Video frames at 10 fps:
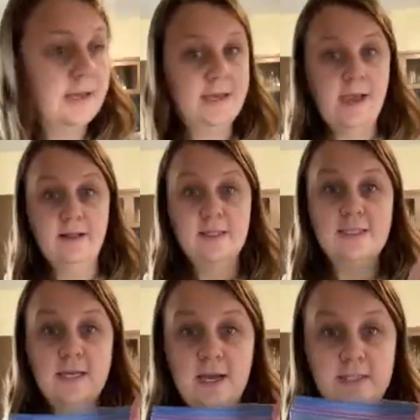
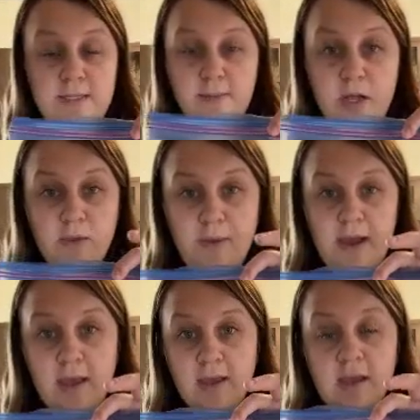gallon-sized Ziploc
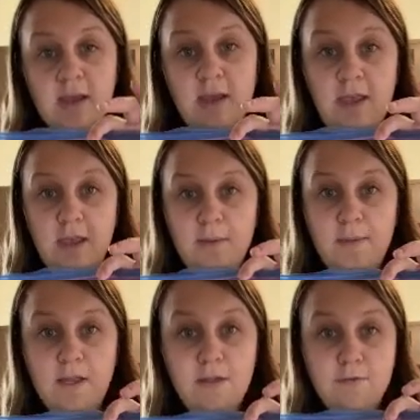bag and
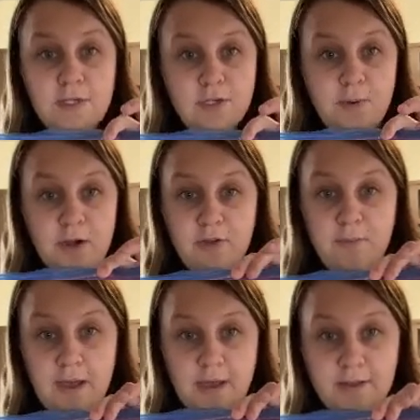make the freezer part of the
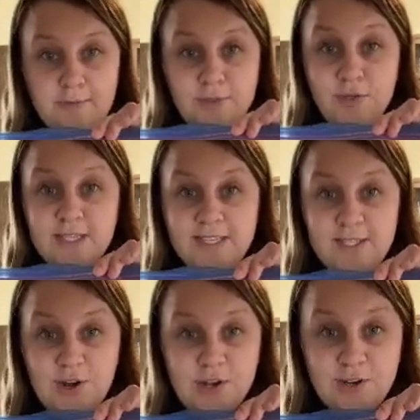bag. So let's get
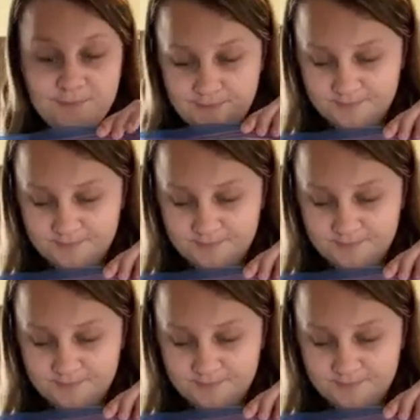started.